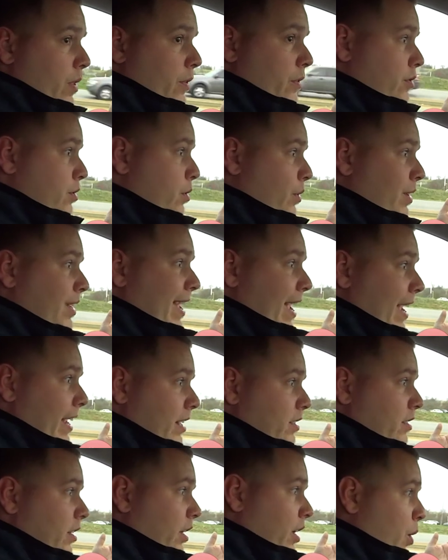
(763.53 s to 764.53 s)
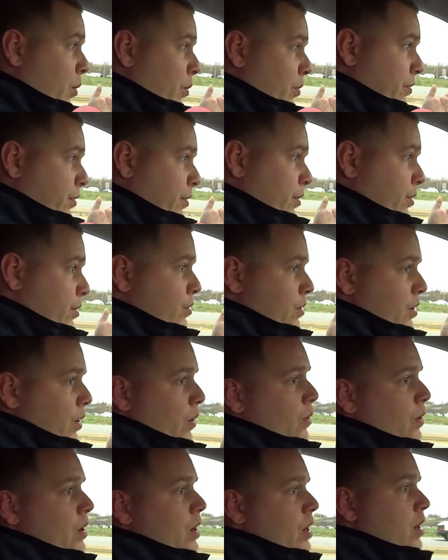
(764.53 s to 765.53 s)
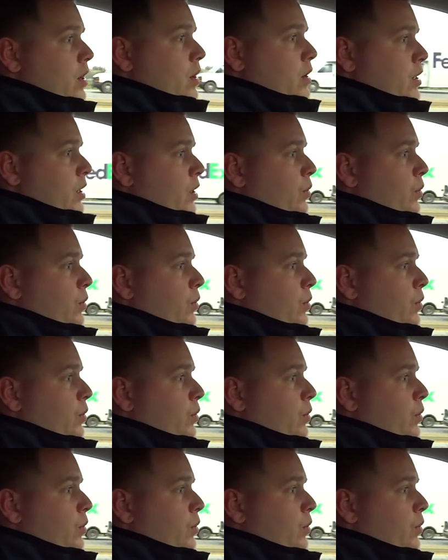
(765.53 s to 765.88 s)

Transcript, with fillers: There's no gate to go through. No, true, true.